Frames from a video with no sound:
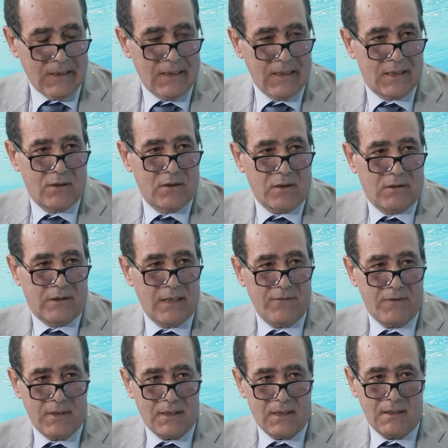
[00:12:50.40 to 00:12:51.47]
It's not
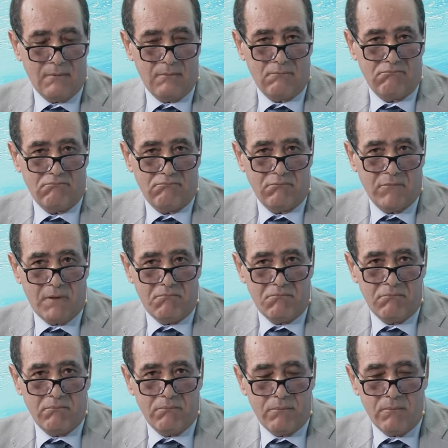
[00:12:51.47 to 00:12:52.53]
revised,
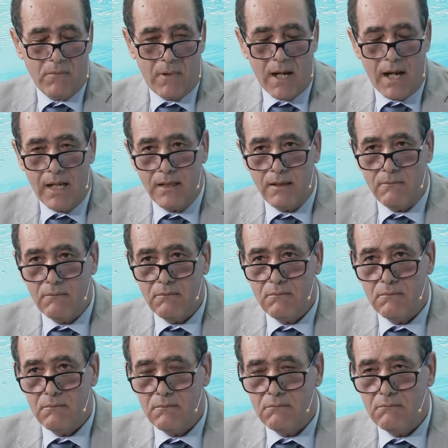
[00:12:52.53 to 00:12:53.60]

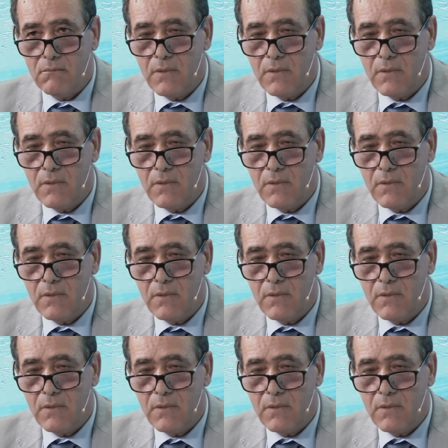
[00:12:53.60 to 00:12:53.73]
and